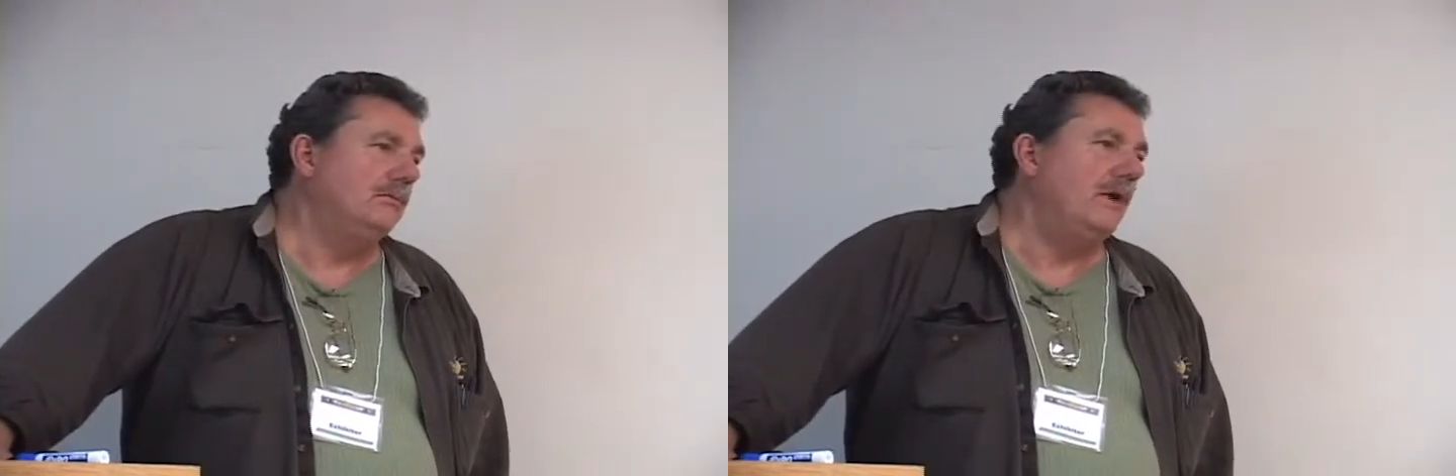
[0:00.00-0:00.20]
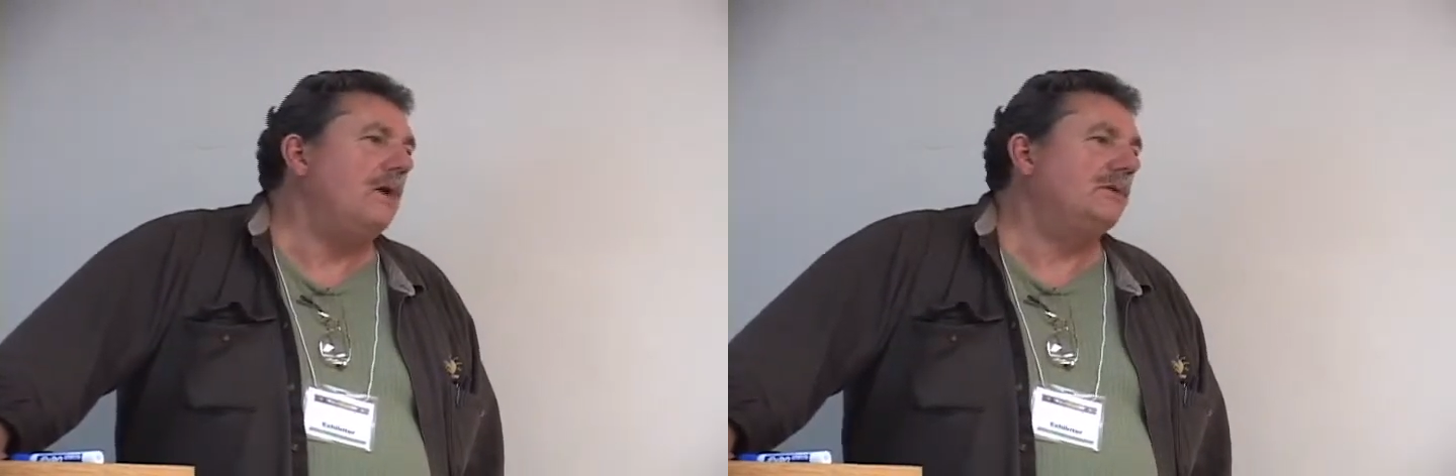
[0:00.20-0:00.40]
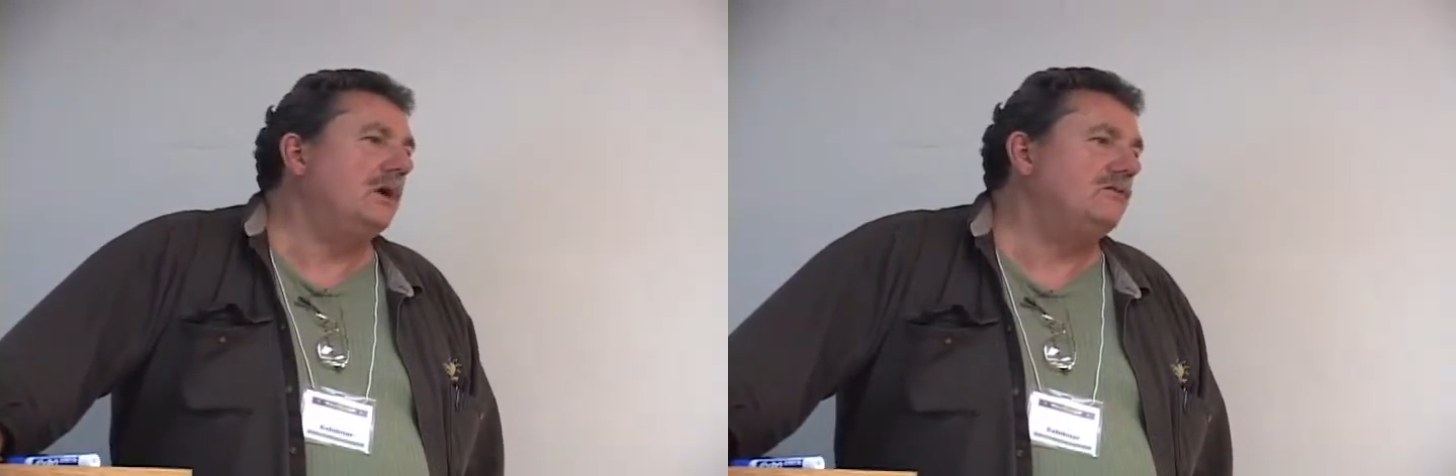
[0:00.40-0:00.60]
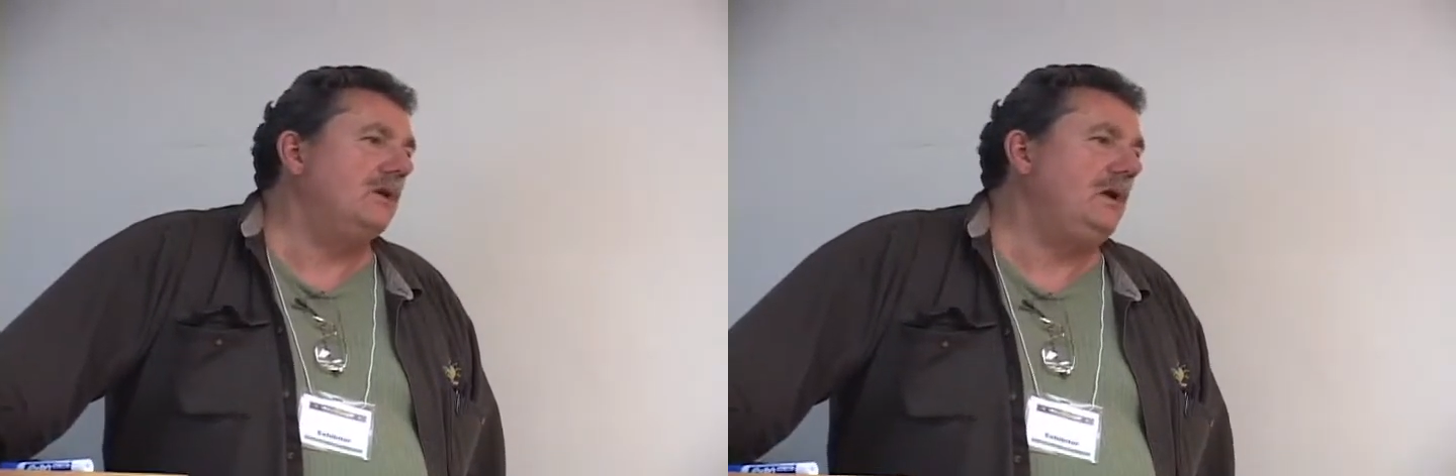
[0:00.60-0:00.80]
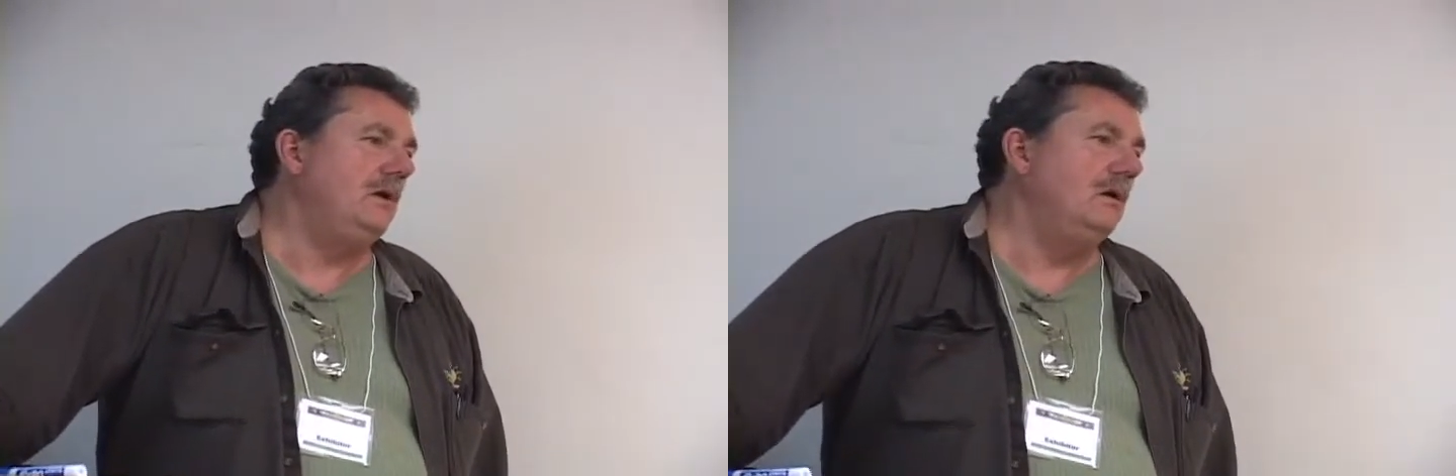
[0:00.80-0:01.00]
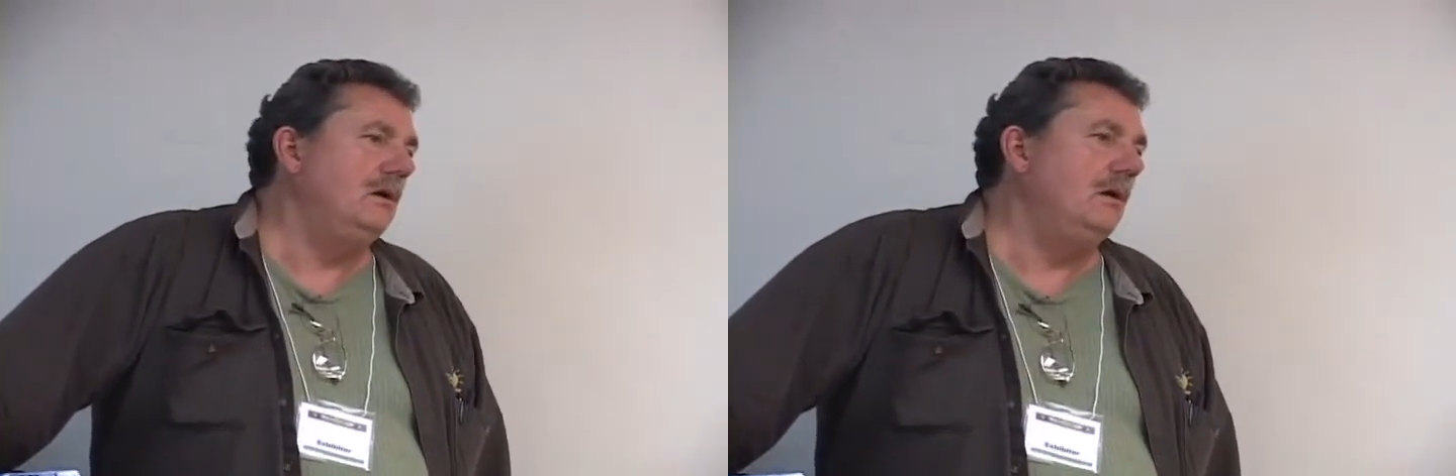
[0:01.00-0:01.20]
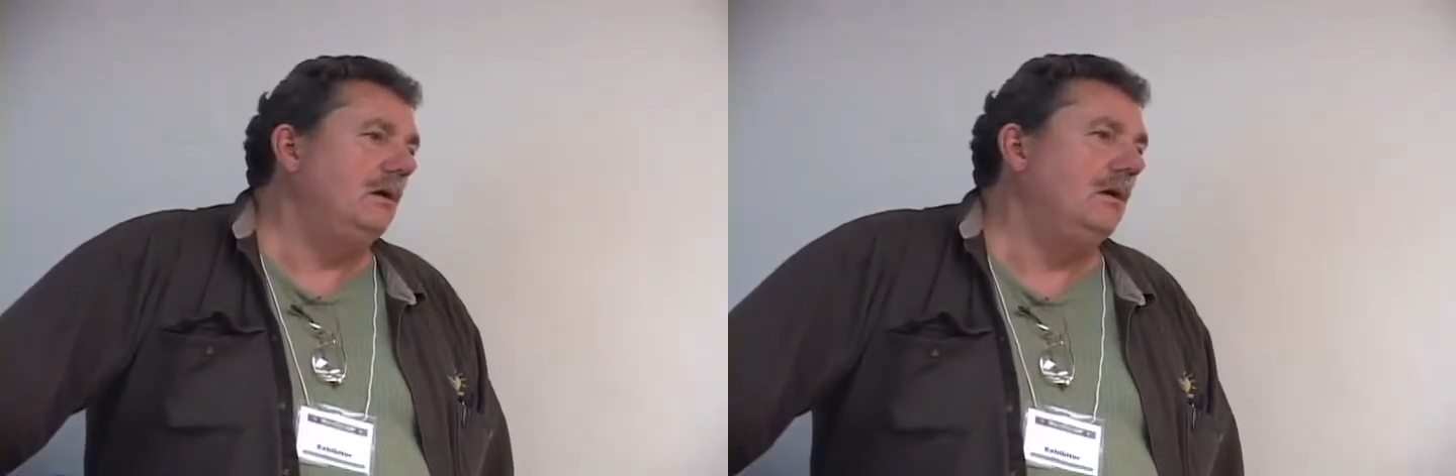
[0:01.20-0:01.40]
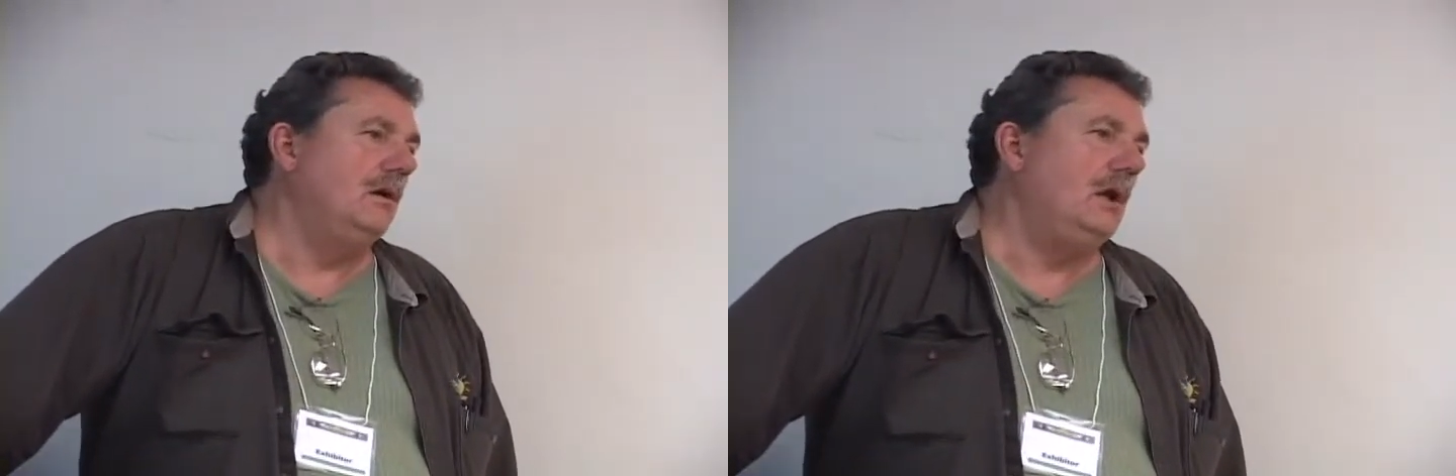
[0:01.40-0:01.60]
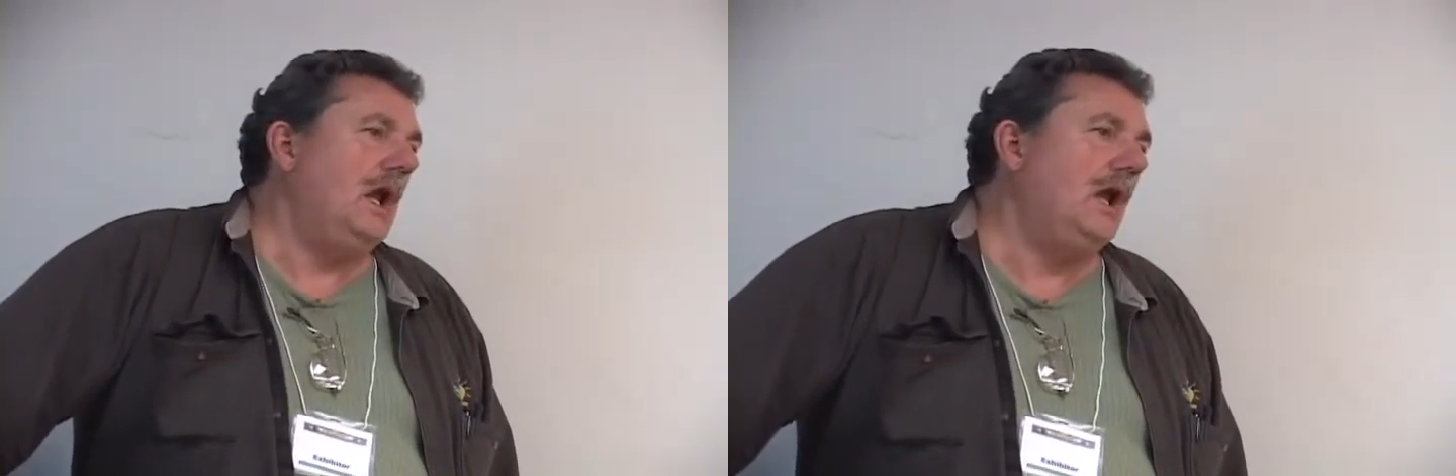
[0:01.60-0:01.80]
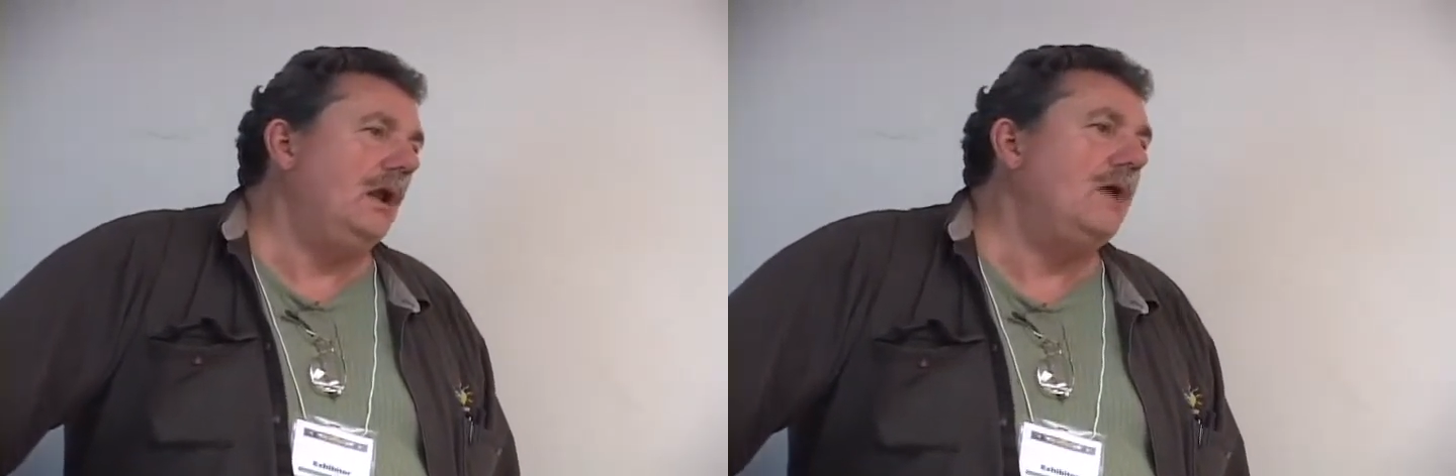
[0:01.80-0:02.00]
farm country,
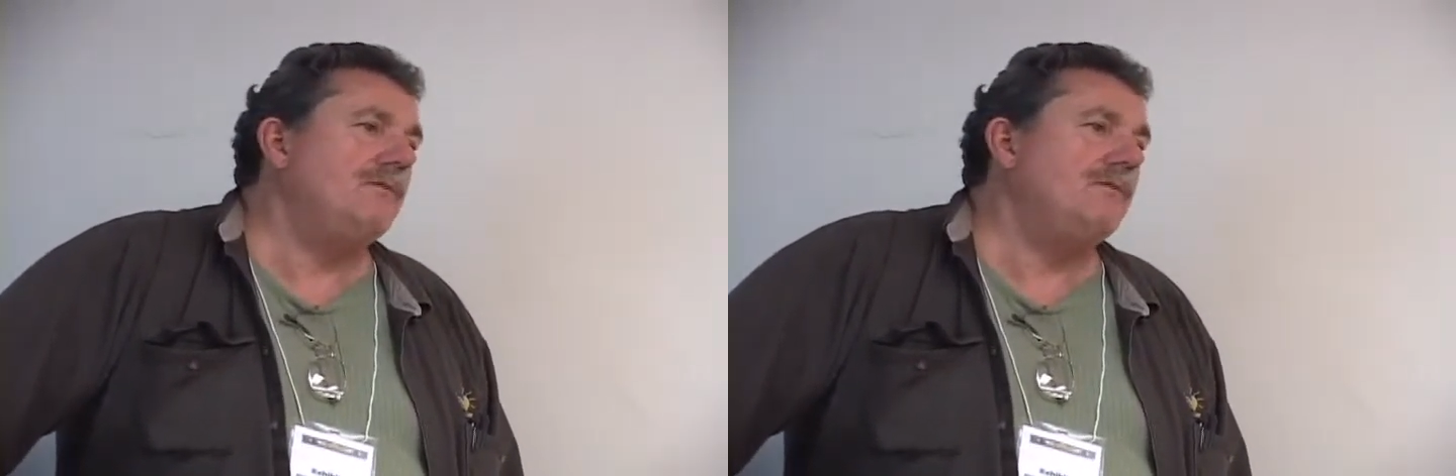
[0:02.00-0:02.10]
and